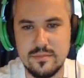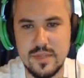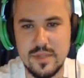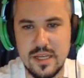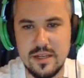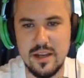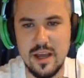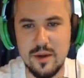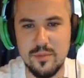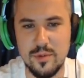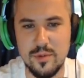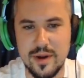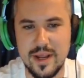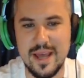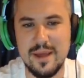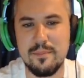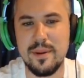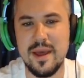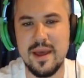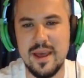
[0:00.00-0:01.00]
No, but we're
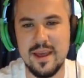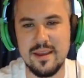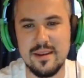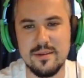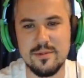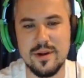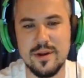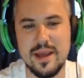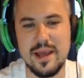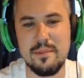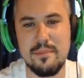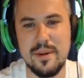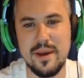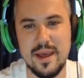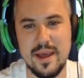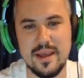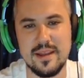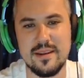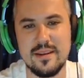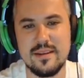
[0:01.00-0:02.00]
getting paid. We're getting
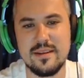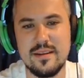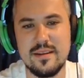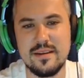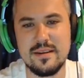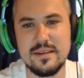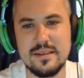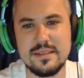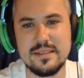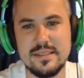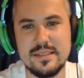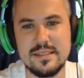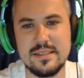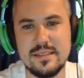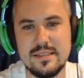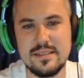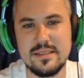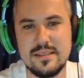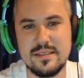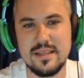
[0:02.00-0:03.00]
paid.
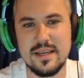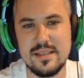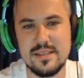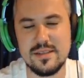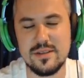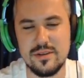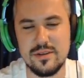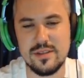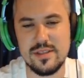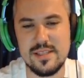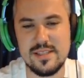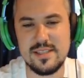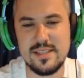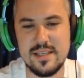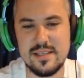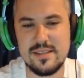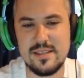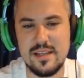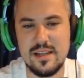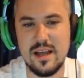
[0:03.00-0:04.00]
That's good.
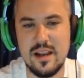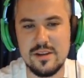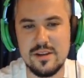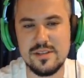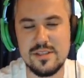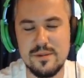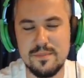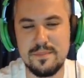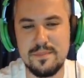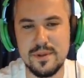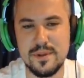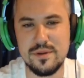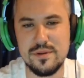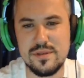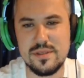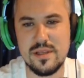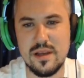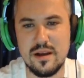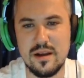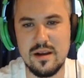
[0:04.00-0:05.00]
sixty dollars to
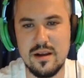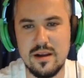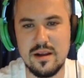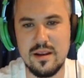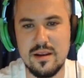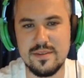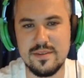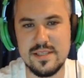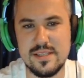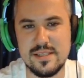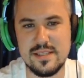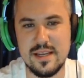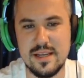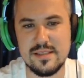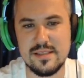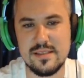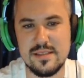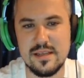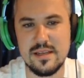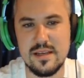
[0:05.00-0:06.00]
boost all of the
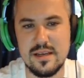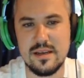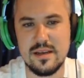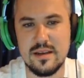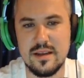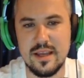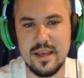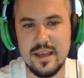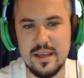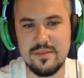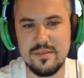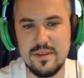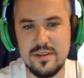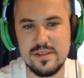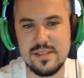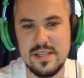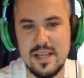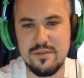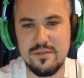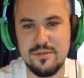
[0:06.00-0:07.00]
stats. Okay, if he
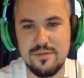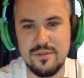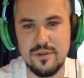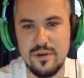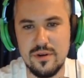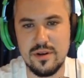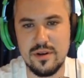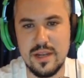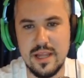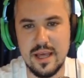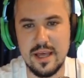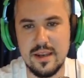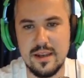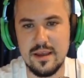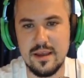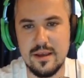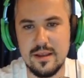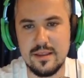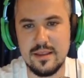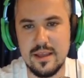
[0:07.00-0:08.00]
doesn't have fun, and
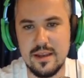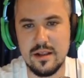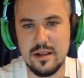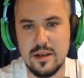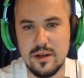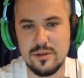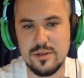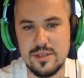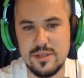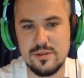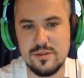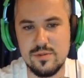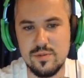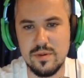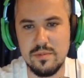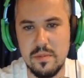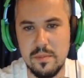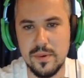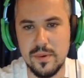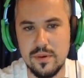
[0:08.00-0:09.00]
uh, then I'll go to the
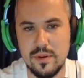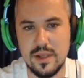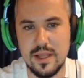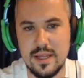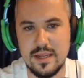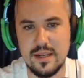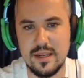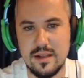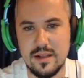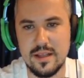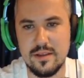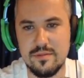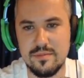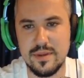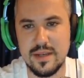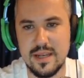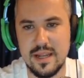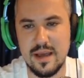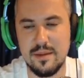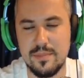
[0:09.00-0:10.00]
swimming pool, and then I'll give him a
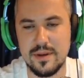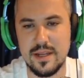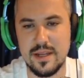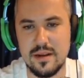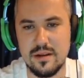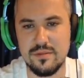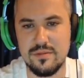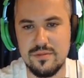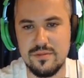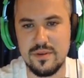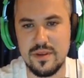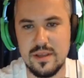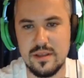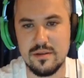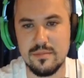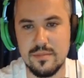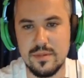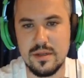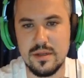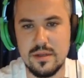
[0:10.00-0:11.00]
nap, and then I'll feed
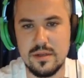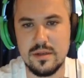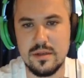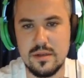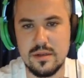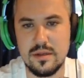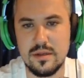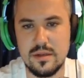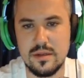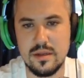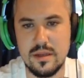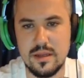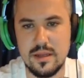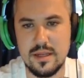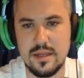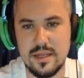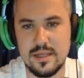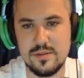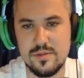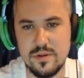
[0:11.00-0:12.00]
him. I
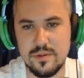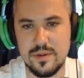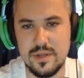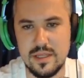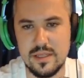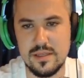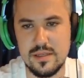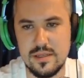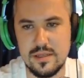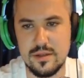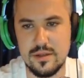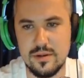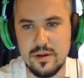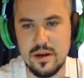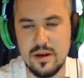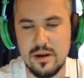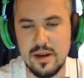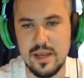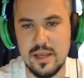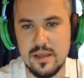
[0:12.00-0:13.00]
think that's what we need to do.
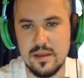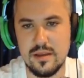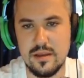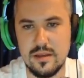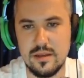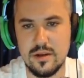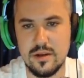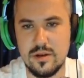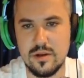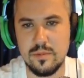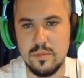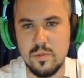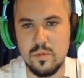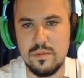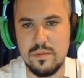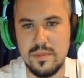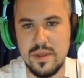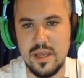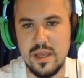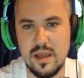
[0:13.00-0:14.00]
Alright, you're coming with
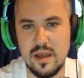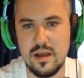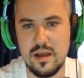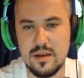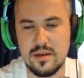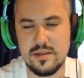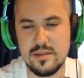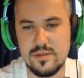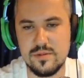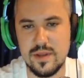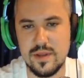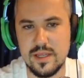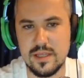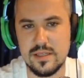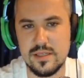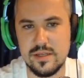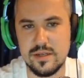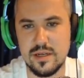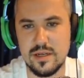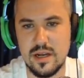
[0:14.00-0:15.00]
me on the
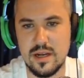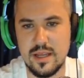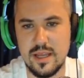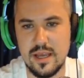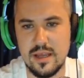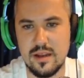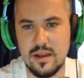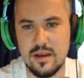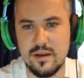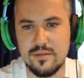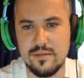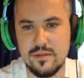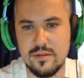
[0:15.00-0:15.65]
swings. You're not getting off.